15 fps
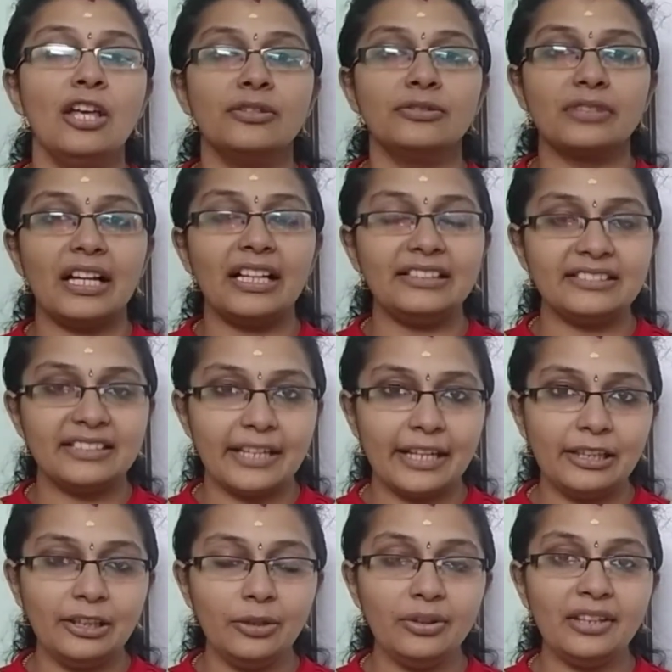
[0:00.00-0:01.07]
So I will tell
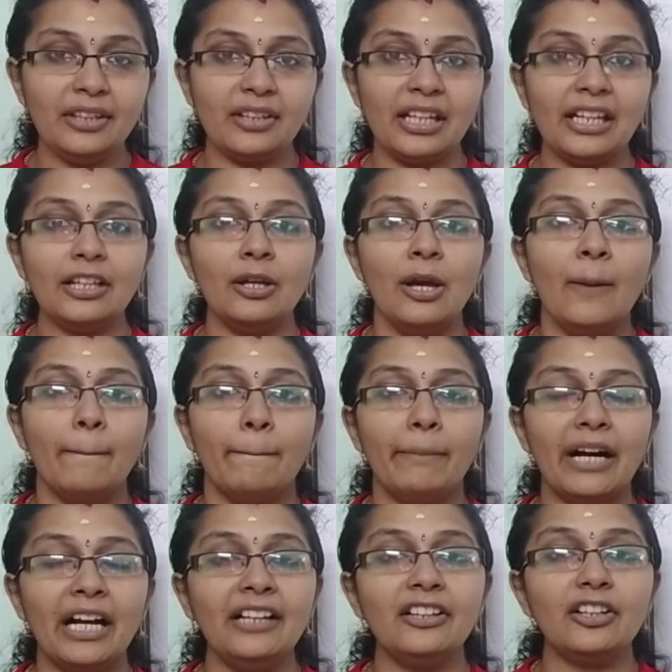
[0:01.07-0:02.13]
you the trick,
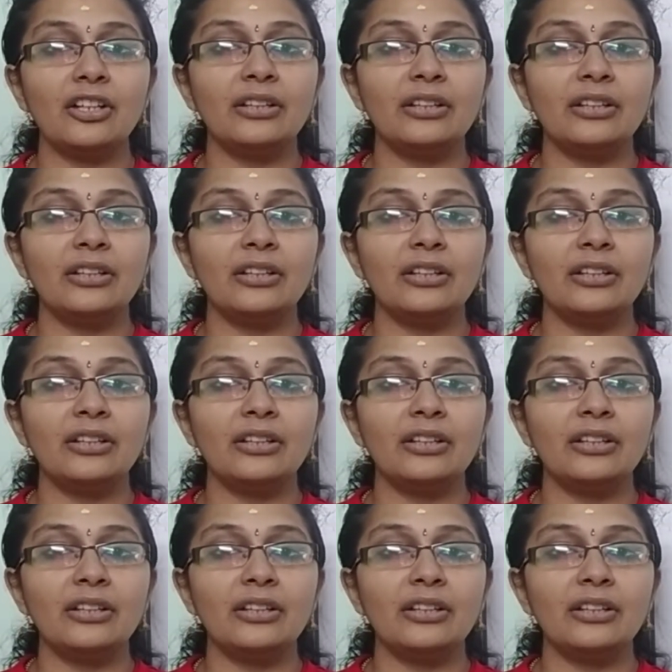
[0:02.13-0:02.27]
but